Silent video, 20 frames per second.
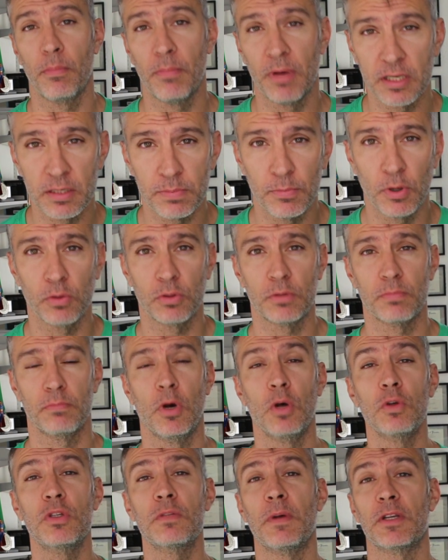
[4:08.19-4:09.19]
the most
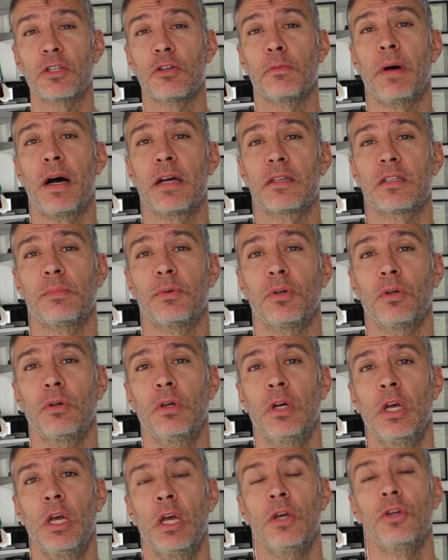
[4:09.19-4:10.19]
muscle
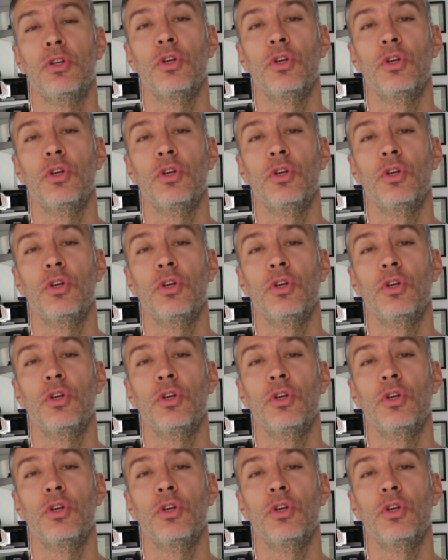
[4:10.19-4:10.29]
possible,